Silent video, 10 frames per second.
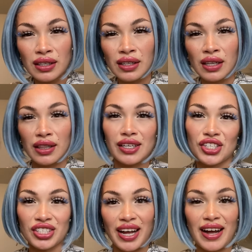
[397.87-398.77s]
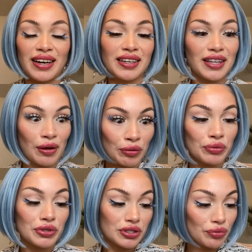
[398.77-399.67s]
La Shine, and that one
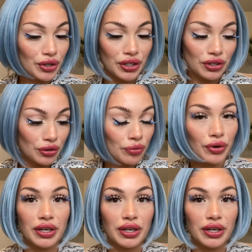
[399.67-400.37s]
was a really cute one.